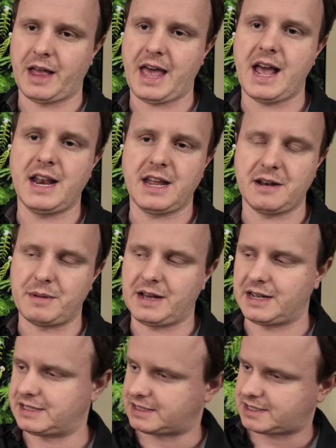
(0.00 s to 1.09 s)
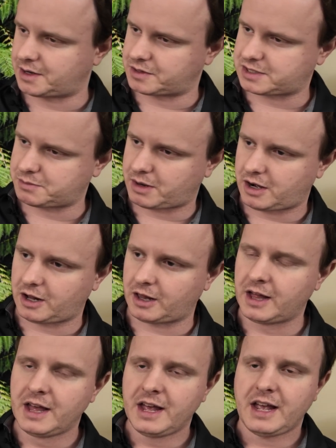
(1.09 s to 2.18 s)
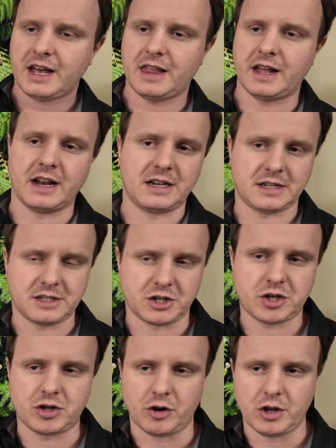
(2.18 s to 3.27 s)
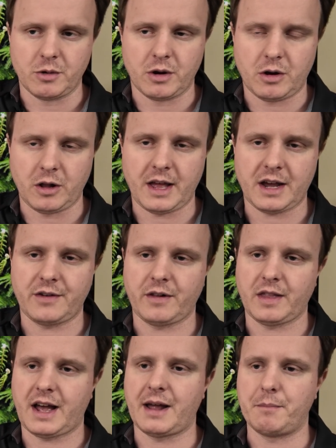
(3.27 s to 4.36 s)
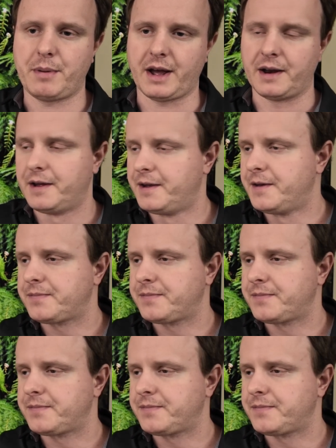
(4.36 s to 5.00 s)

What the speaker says: hate it because it's so small and then it doesn't show you a whole heck of a lot, but